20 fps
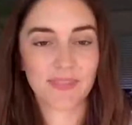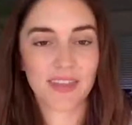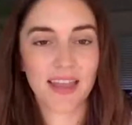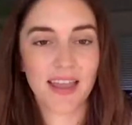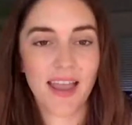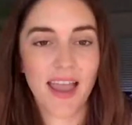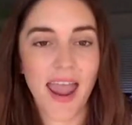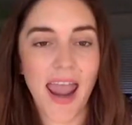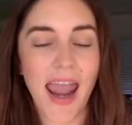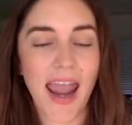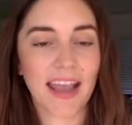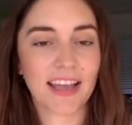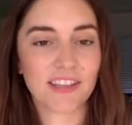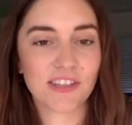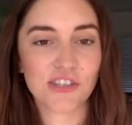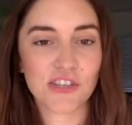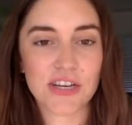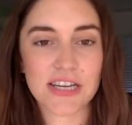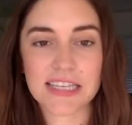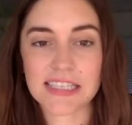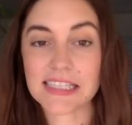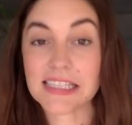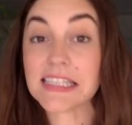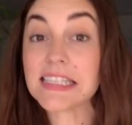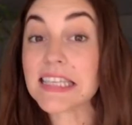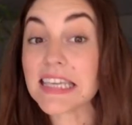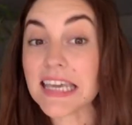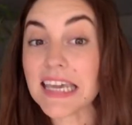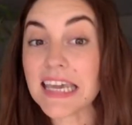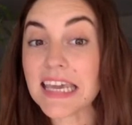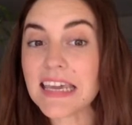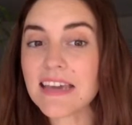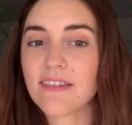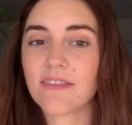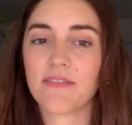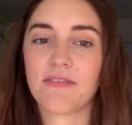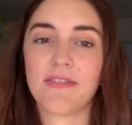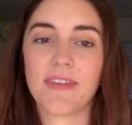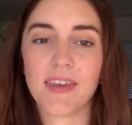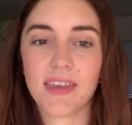Answer is C,
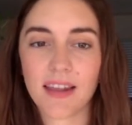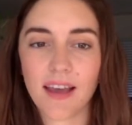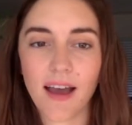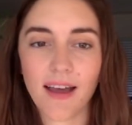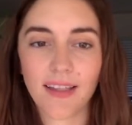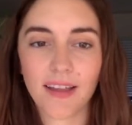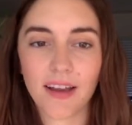feet color.